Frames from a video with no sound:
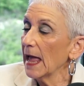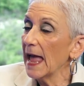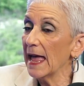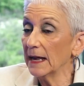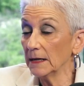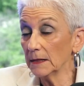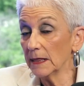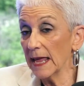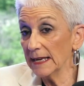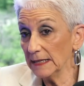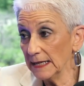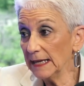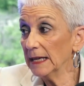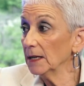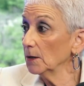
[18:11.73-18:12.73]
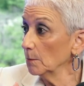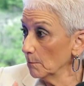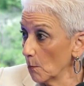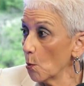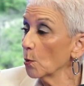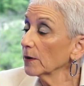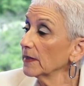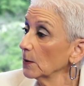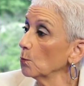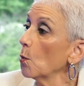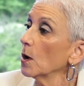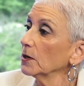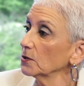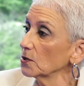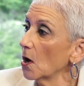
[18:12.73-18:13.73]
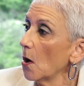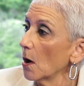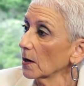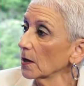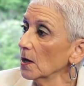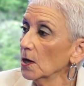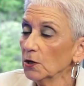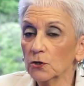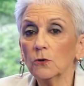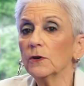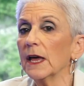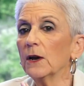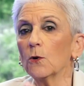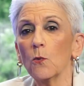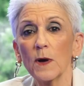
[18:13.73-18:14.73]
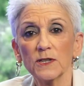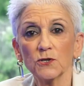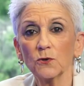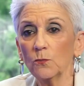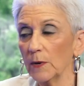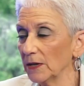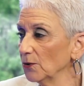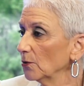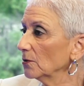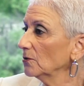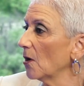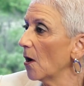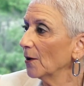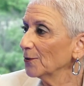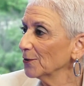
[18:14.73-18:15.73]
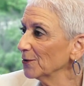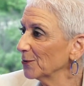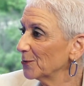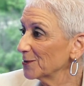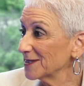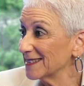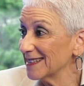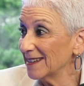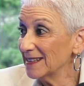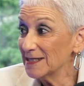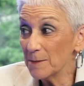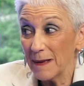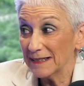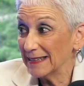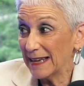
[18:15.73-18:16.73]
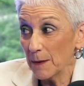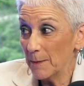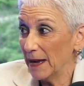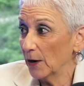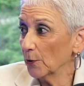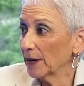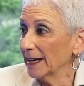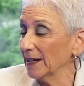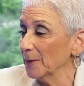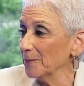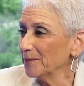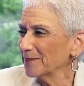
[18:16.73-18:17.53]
And they need more than one talk. You'll get a question when your daughter or son is about to get married.